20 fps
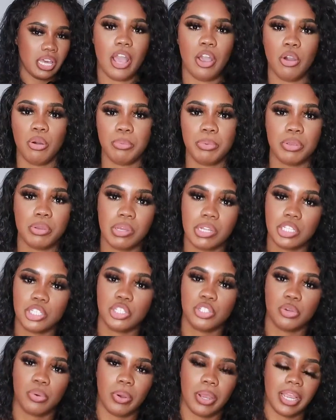I hope you
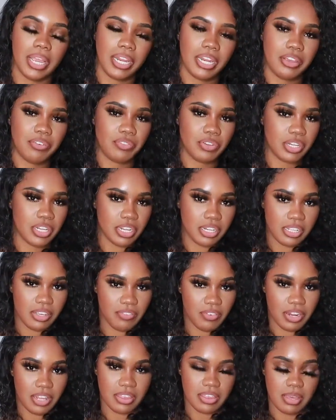enjoyed. If you did, give
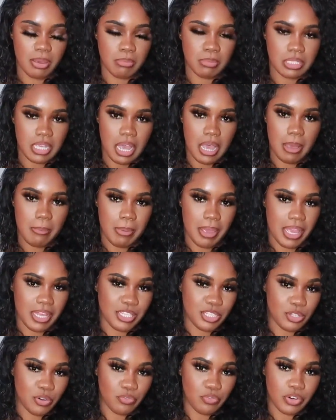it a thumbs up
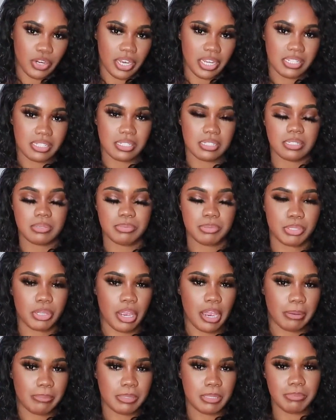and don't forget to
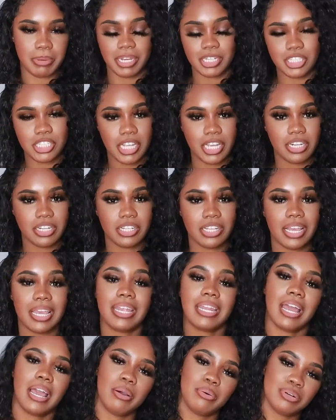subscribe to my channel,
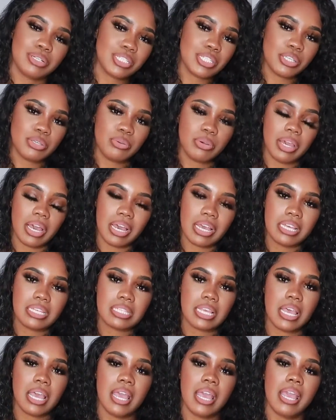and I will see you guys
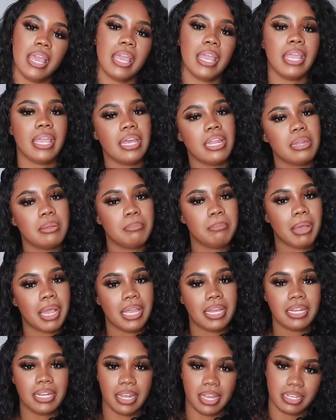in
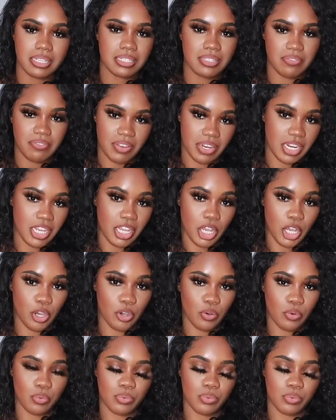my next video.